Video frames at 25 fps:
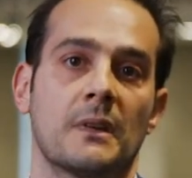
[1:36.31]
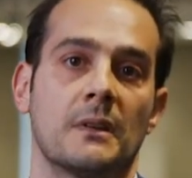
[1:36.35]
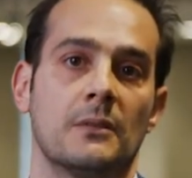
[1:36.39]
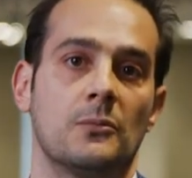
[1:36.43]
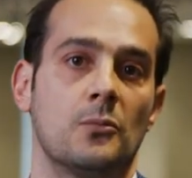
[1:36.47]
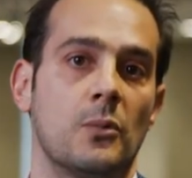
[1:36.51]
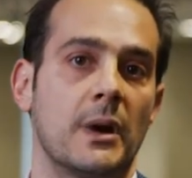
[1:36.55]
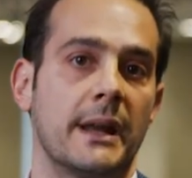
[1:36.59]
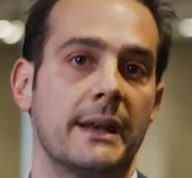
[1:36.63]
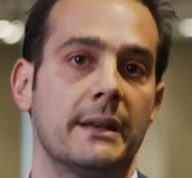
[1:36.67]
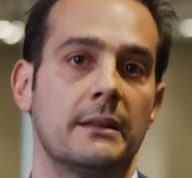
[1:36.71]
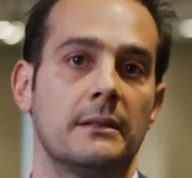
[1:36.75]

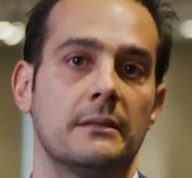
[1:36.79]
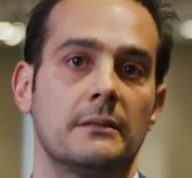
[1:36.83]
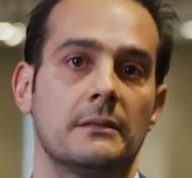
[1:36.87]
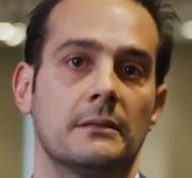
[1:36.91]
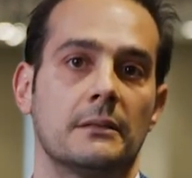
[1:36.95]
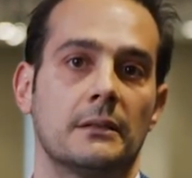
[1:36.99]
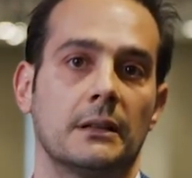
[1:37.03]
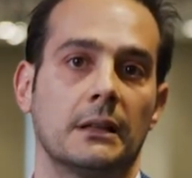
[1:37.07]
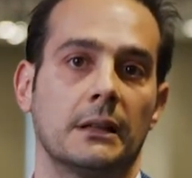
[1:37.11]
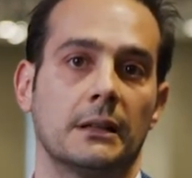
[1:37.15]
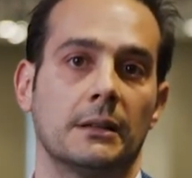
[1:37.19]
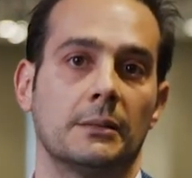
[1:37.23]
when
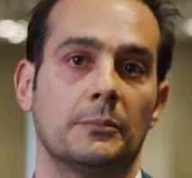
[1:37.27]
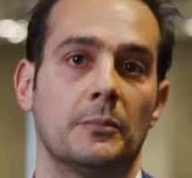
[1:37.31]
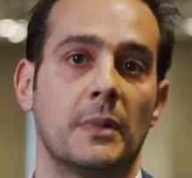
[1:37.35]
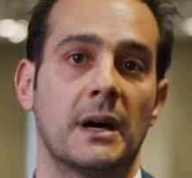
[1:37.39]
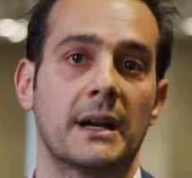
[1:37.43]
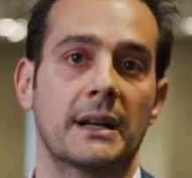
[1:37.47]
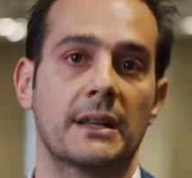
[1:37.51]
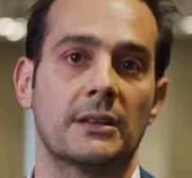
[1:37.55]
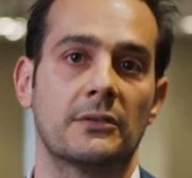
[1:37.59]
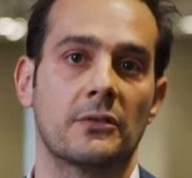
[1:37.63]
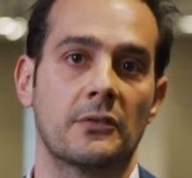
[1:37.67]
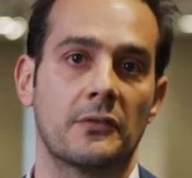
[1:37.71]

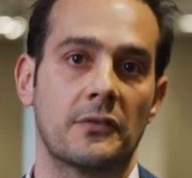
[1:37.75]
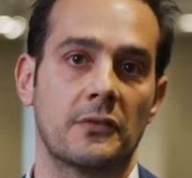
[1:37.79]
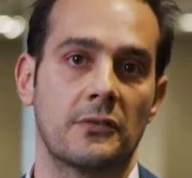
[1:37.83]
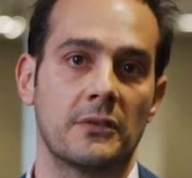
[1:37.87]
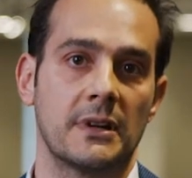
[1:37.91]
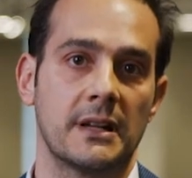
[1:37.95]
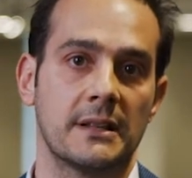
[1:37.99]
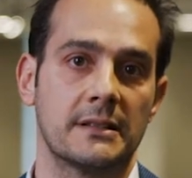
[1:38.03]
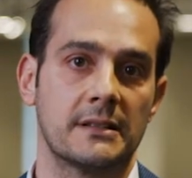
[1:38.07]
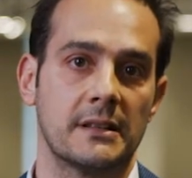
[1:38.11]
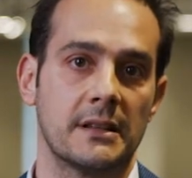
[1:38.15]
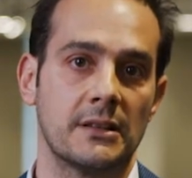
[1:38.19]
market
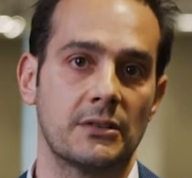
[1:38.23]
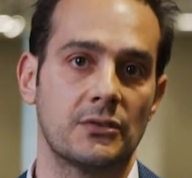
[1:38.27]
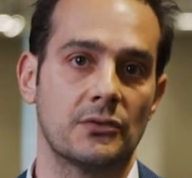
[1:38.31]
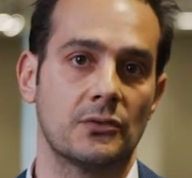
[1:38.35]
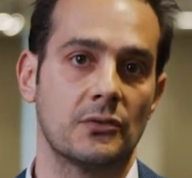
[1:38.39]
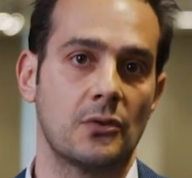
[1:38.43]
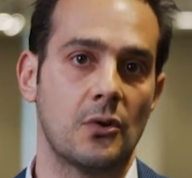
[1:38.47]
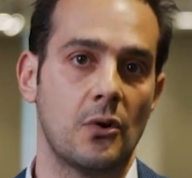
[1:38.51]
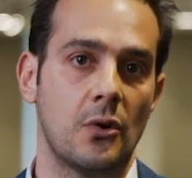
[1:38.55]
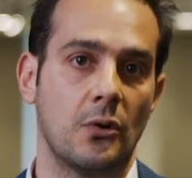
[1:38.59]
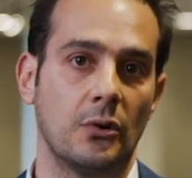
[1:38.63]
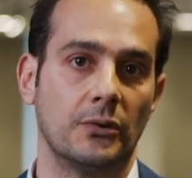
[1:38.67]
authorization
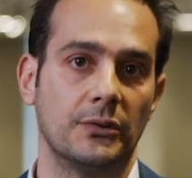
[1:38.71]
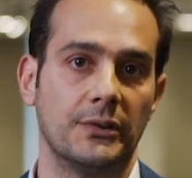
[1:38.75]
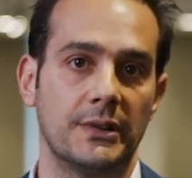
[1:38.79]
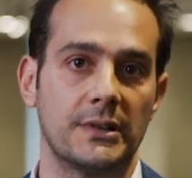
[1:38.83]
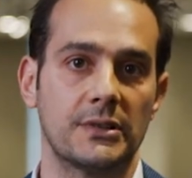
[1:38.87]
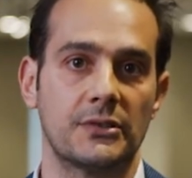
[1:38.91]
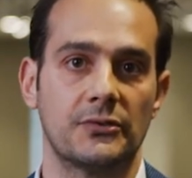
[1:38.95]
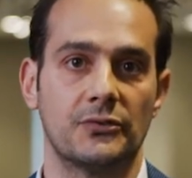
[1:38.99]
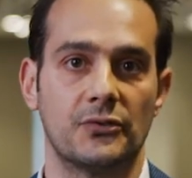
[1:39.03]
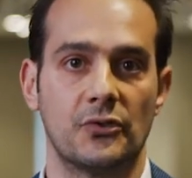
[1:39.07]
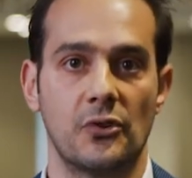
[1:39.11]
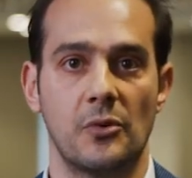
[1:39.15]

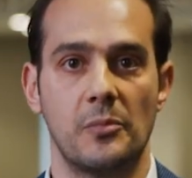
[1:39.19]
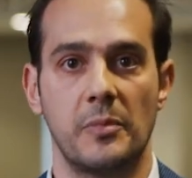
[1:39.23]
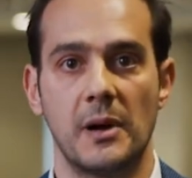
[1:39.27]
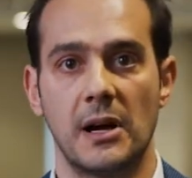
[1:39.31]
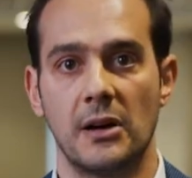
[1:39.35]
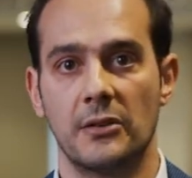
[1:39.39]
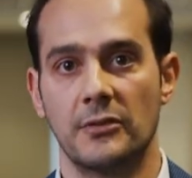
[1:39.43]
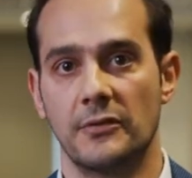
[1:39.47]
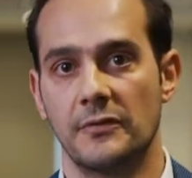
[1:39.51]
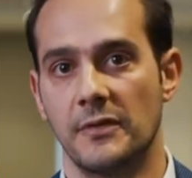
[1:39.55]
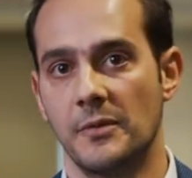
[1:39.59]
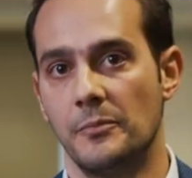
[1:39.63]
holders drop
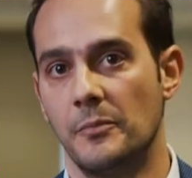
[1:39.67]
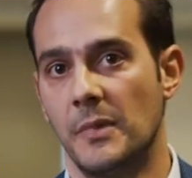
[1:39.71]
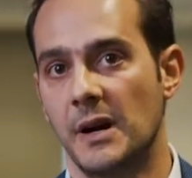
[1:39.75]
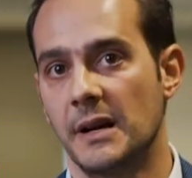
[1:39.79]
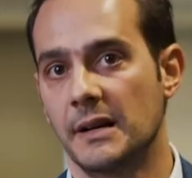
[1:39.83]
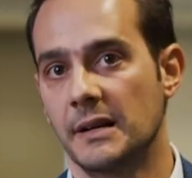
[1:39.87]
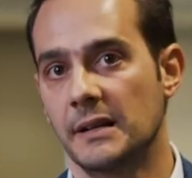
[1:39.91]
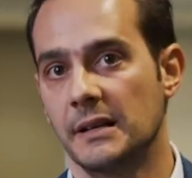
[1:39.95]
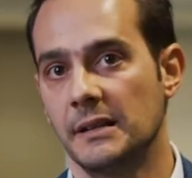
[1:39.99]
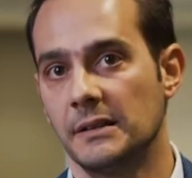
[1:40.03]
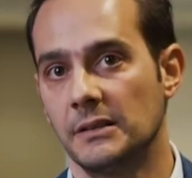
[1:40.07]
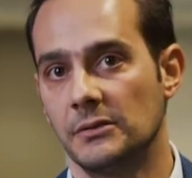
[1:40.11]
out of the
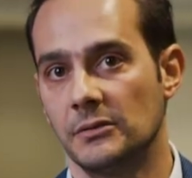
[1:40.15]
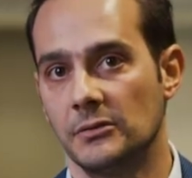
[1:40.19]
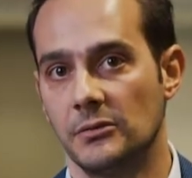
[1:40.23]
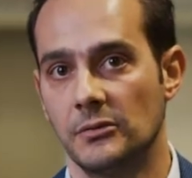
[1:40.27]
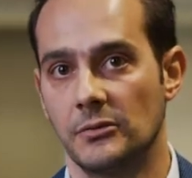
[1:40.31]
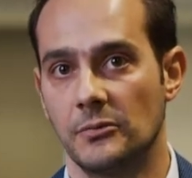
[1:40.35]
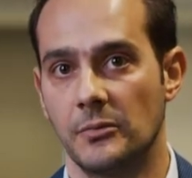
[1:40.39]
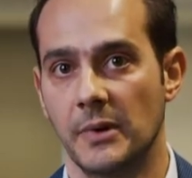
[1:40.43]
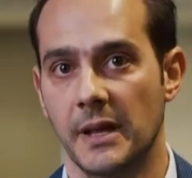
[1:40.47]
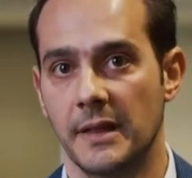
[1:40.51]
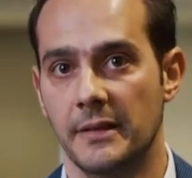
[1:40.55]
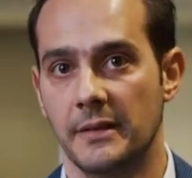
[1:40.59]
market or
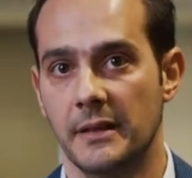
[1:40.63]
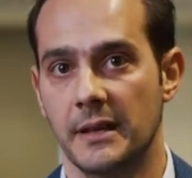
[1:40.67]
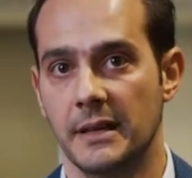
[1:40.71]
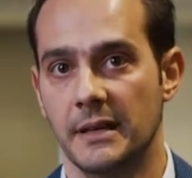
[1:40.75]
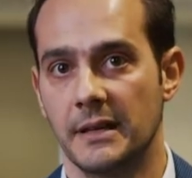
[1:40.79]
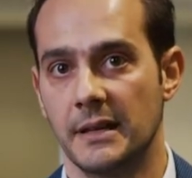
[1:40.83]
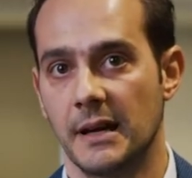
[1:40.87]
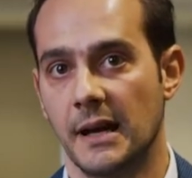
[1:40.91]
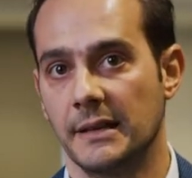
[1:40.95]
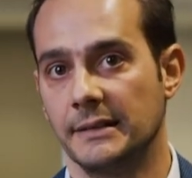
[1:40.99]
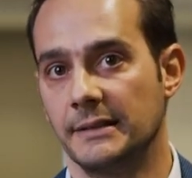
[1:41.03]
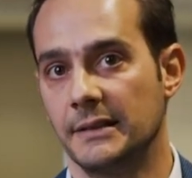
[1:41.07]
when
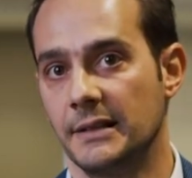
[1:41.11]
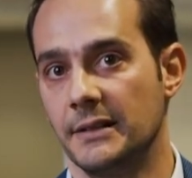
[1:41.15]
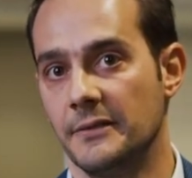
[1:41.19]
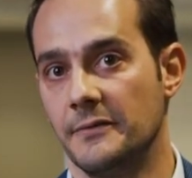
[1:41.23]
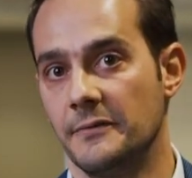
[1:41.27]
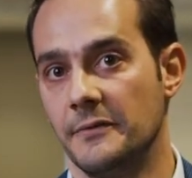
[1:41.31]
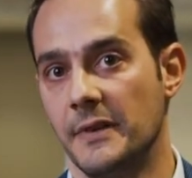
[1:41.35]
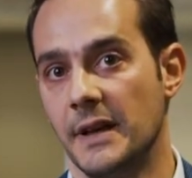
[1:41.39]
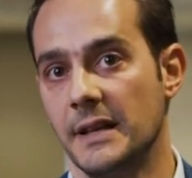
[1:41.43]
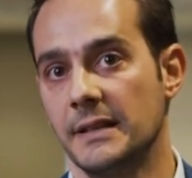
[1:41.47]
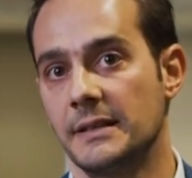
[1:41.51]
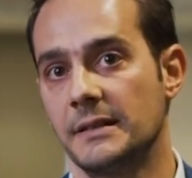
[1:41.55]
they
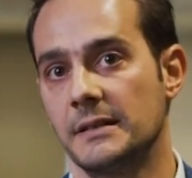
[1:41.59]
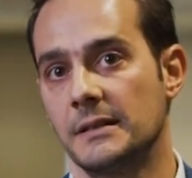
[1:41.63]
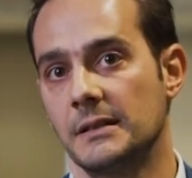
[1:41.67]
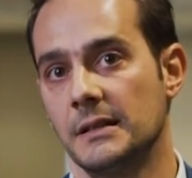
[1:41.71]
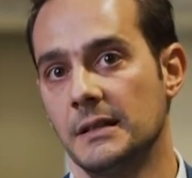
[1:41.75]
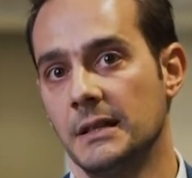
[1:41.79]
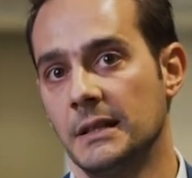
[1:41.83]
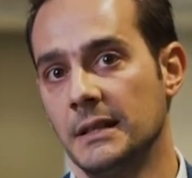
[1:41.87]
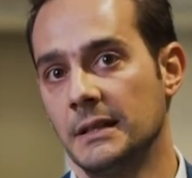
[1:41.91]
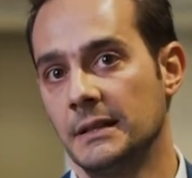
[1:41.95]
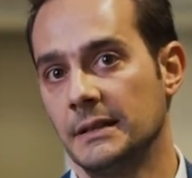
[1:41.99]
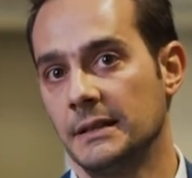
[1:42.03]
underinvest
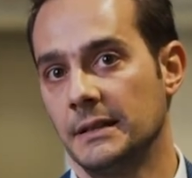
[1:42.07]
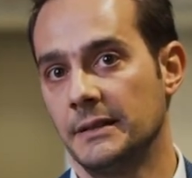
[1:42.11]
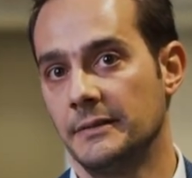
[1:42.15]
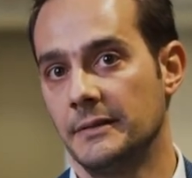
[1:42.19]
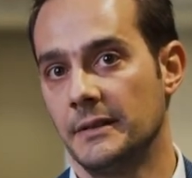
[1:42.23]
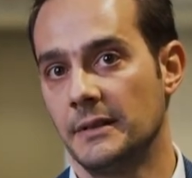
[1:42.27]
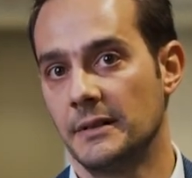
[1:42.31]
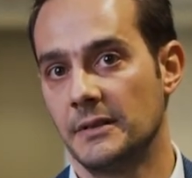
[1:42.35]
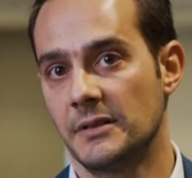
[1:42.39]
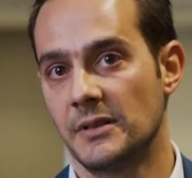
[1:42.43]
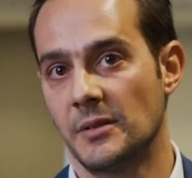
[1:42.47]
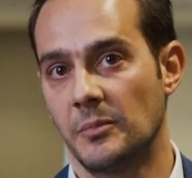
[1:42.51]
in
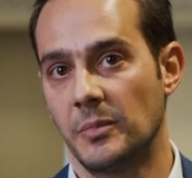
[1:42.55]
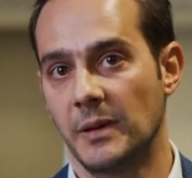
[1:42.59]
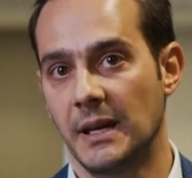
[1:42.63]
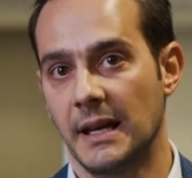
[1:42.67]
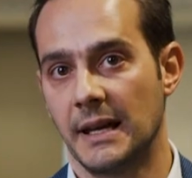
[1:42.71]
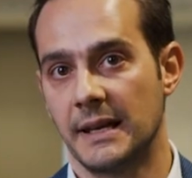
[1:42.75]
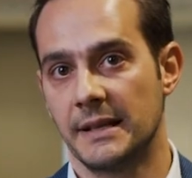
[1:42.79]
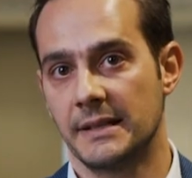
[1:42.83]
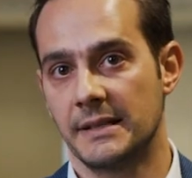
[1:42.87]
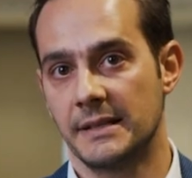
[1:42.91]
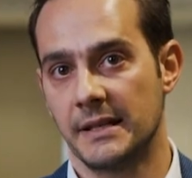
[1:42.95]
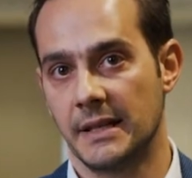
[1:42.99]
their
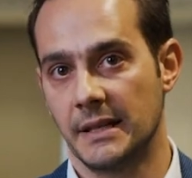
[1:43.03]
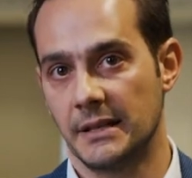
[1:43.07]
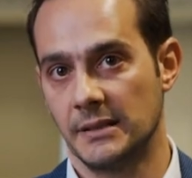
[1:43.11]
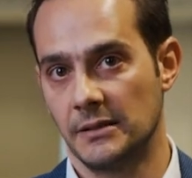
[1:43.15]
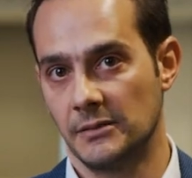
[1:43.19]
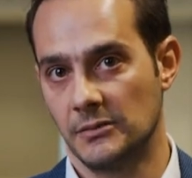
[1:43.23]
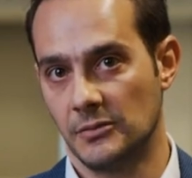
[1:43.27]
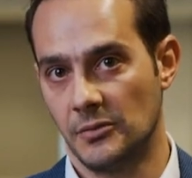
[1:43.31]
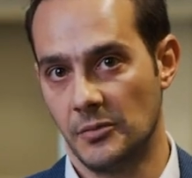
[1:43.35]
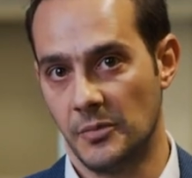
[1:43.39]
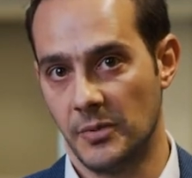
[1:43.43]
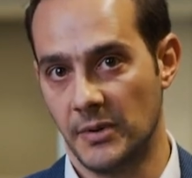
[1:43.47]
supply chain
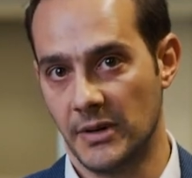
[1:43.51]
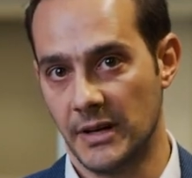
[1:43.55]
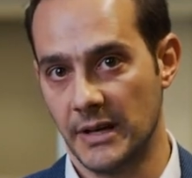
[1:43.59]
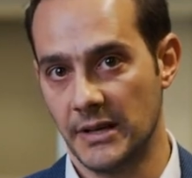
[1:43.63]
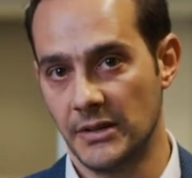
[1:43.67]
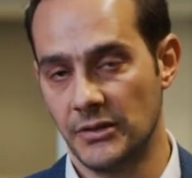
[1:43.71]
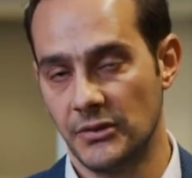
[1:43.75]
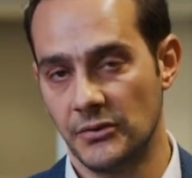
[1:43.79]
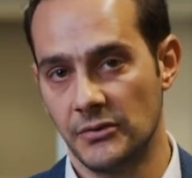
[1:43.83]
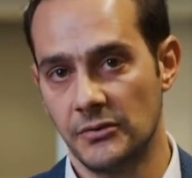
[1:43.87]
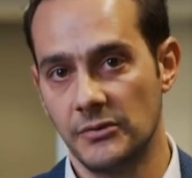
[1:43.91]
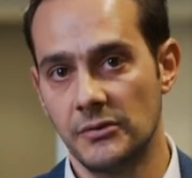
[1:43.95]

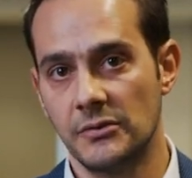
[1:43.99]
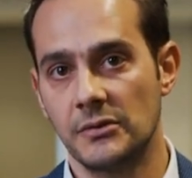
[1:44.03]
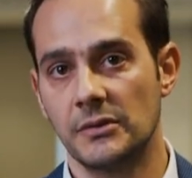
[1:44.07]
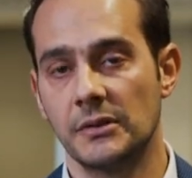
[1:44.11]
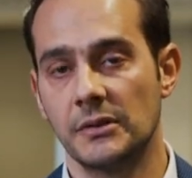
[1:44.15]
operations.